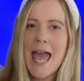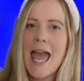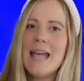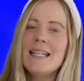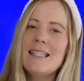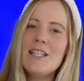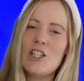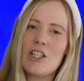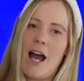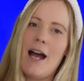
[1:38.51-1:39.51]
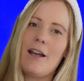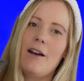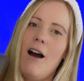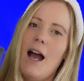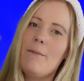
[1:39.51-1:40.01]
And in this shark,
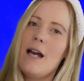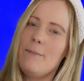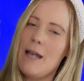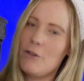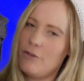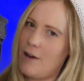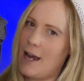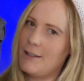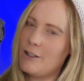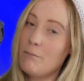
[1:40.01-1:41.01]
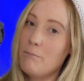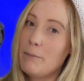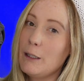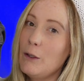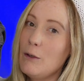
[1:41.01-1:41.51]
I might be able to find some
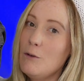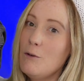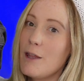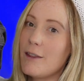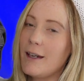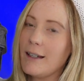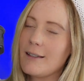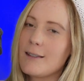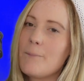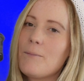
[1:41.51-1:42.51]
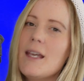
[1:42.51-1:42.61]
blue things.